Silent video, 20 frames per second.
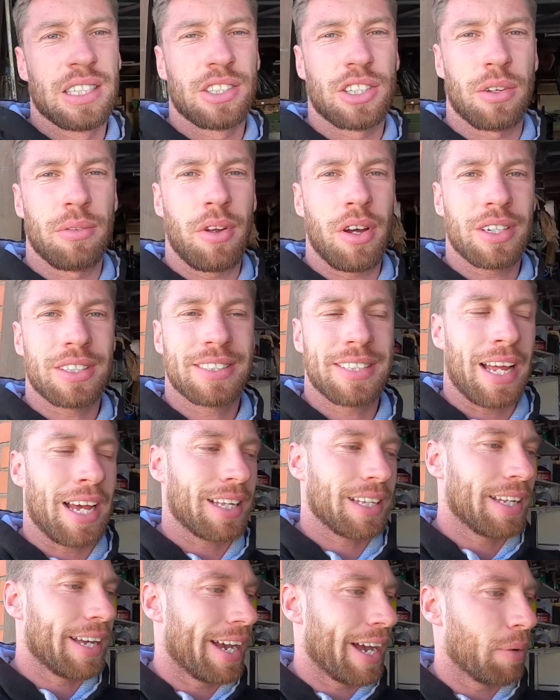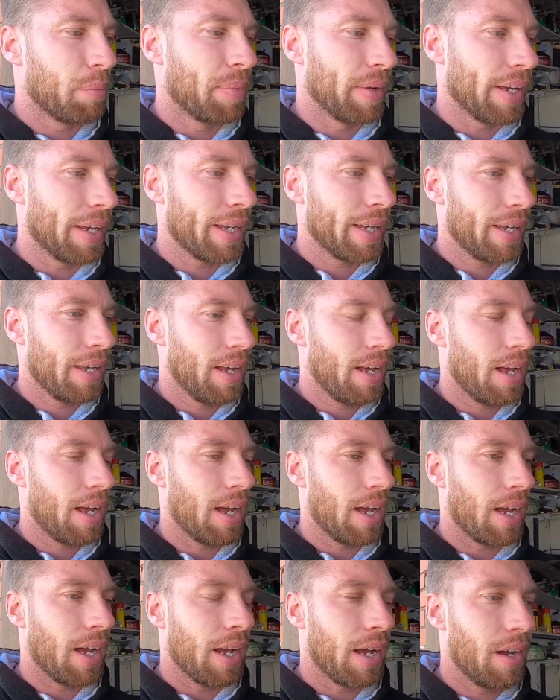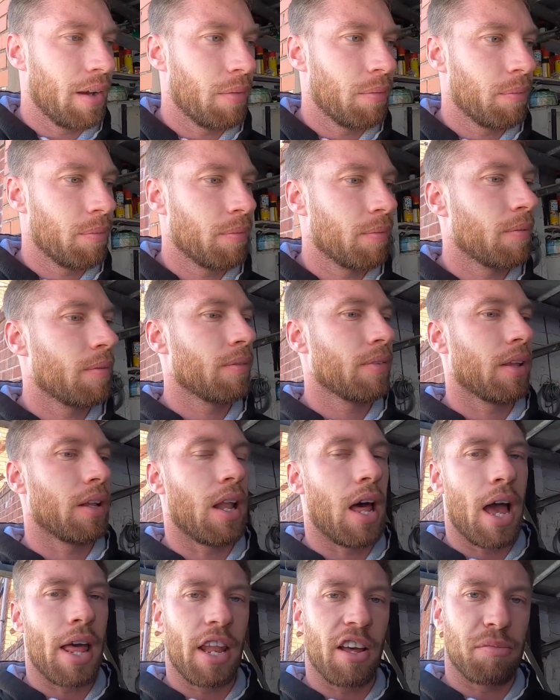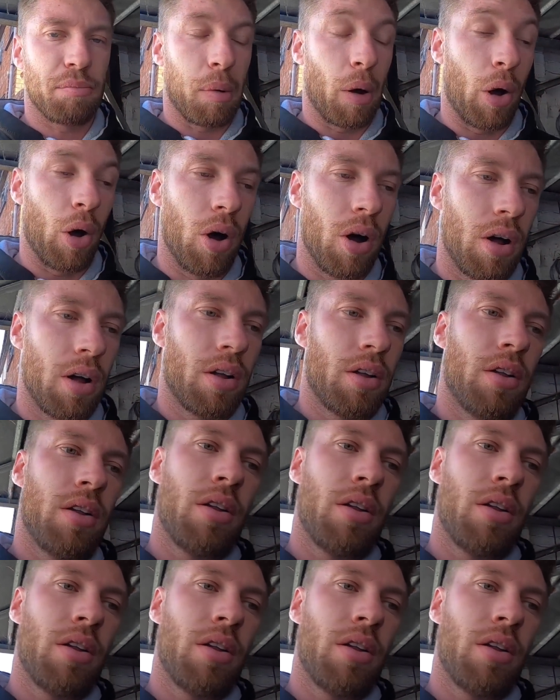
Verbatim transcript: So I'm not exactly happy. The line I've bought,